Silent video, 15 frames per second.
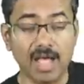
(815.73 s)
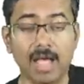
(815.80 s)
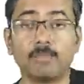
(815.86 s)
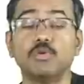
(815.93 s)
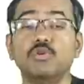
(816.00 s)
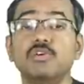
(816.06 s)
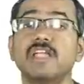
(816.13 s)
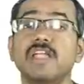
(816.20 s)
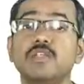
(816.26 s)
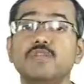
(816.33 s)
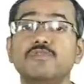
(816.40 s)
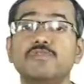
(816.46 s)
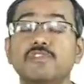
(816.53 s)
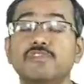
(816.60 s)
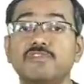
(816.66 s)
I'm going to train
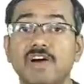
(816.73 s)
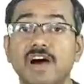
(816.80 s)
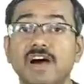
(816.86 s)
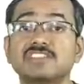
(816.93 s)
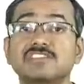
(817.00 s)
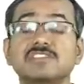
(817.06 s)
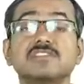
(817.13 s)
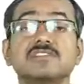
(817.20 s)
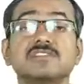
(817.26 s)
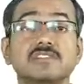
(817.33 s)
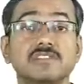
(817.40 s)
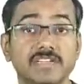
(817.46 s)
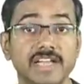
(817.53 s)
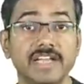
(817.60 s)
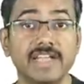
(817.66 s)
you for fast
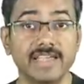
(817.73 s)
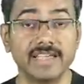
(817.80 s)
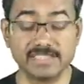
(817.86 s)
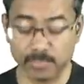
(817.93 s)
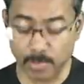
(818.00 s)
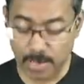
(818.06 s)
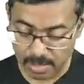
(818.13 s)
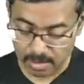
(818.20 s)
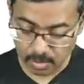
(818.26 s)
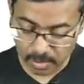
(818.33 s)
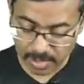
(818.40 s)
reading as well.